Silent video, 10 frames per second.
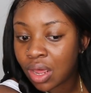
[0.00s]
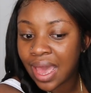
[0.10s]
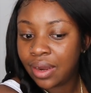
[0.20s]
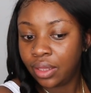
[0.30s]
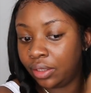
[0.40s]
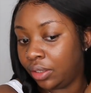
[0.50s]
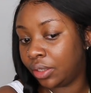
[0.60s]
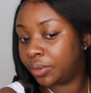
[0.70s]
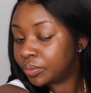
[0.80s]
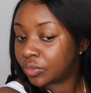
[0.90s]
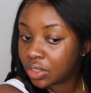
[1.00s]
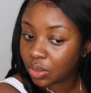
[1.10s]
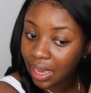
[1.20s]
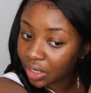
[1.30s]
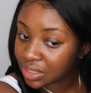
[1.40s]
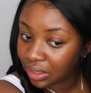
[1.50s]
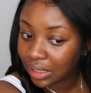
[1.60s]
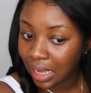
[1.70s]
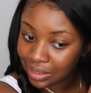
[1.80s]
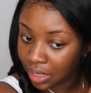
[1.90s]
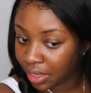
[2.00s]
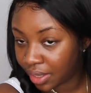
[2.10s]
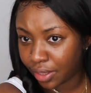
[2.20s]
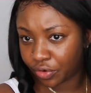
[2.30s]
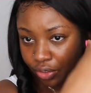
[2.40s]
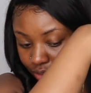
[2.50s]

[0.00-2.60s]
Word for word: attraction, the curls. I did the left